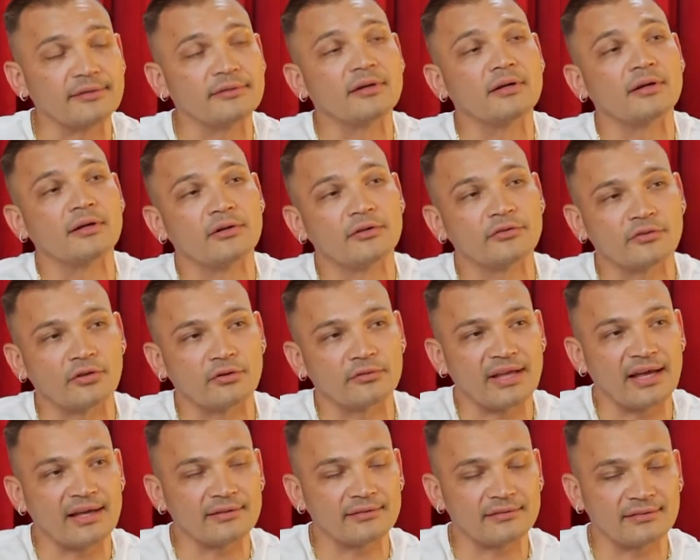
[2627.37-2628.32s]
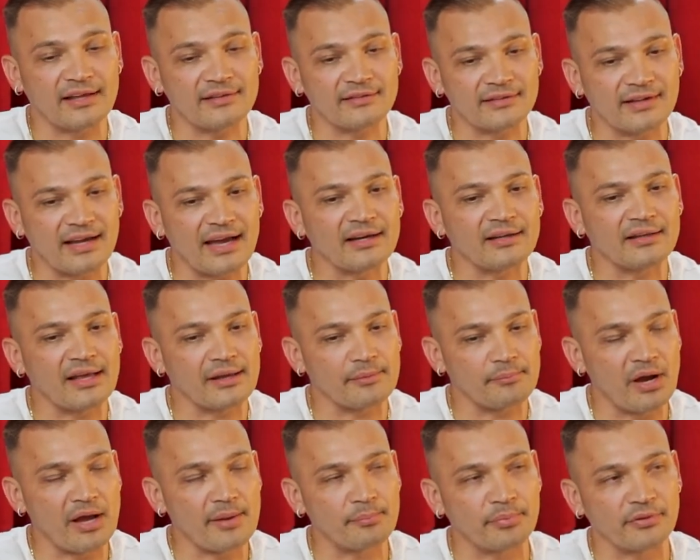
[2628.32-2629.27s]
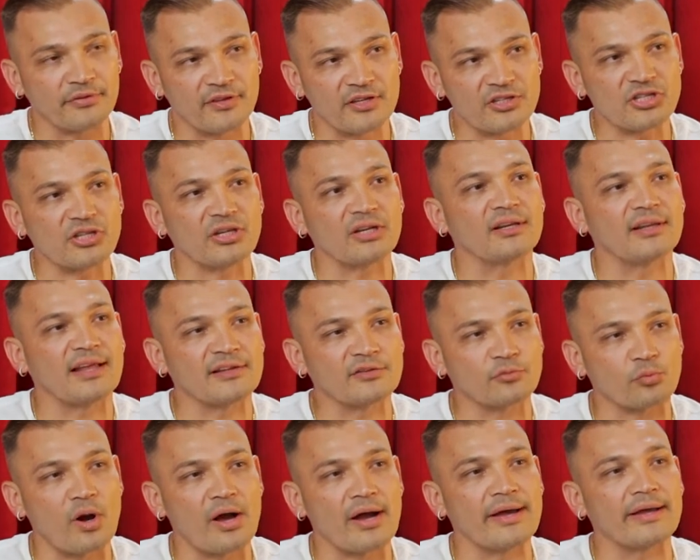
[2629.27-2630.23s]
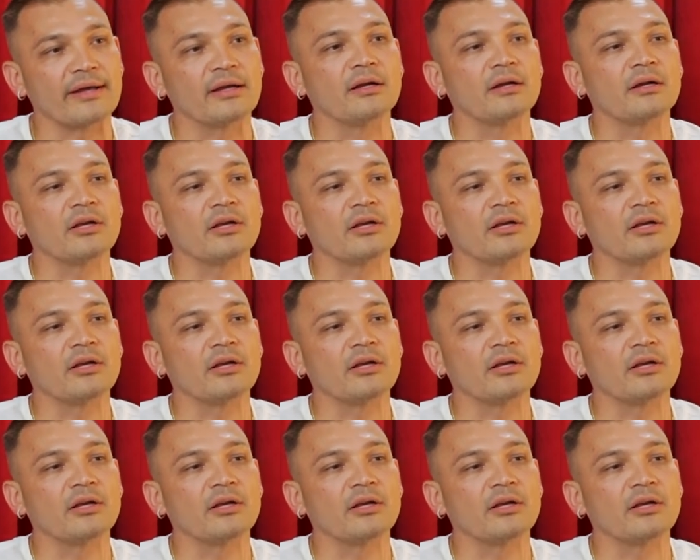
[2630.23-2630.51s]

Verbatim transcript: I agree. So that's kind of like my position, and that's why